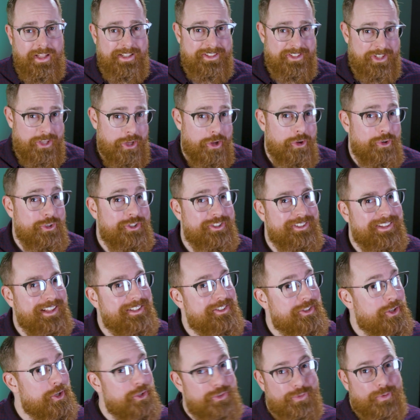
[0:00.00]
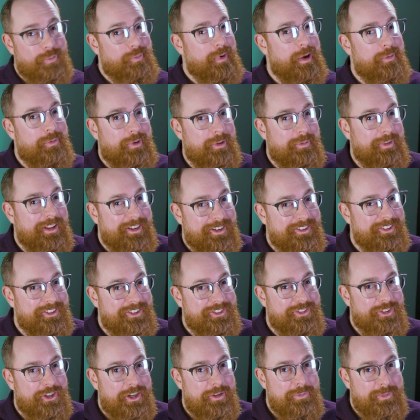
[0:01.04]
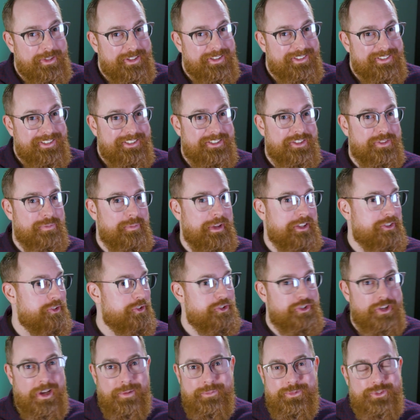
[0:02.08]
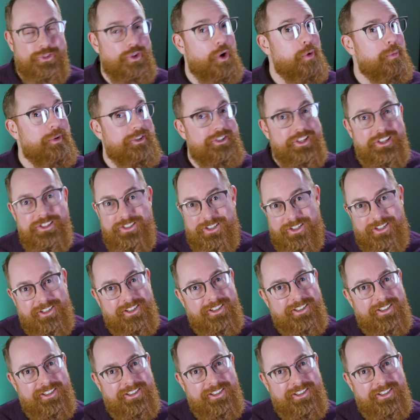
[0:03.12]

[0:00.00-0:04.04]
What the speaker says: that's huge. That's huge for property managers, right? Because it just makes your job so much easier.